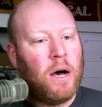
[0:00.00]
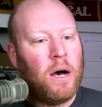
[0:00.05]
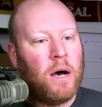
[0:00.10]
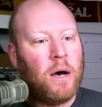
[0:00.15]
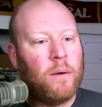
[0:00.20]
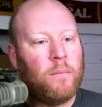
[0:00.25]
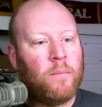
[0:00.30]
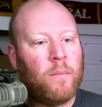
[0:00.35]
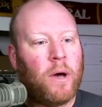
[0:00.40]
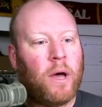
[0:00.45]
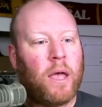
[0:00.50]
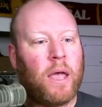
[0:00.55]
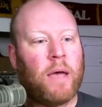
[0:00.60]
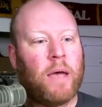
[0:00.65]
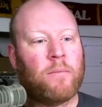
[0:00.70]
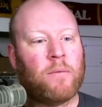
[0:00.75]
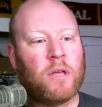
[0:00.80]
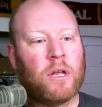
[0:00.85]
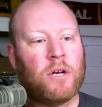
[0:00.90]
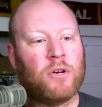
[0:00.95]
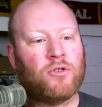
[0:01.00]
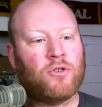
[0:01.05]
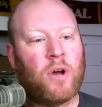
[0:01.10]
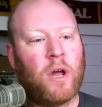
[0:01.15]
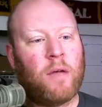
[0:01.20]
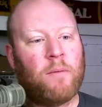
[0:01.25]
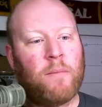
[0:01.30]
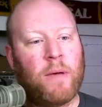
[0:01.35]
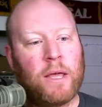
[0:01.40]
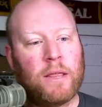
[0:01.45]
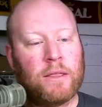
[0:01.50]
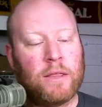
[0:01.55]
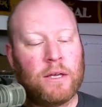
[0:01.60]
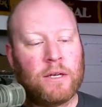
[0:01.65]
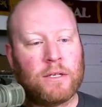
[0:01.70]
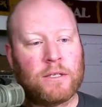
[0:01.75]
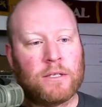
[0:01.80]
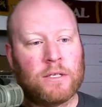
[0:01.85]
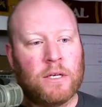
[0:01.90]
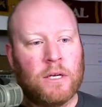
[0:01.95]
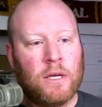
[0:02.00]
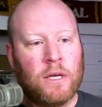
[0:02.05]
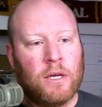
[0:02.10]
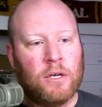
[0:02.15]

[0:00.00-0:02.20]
I am going to try and make this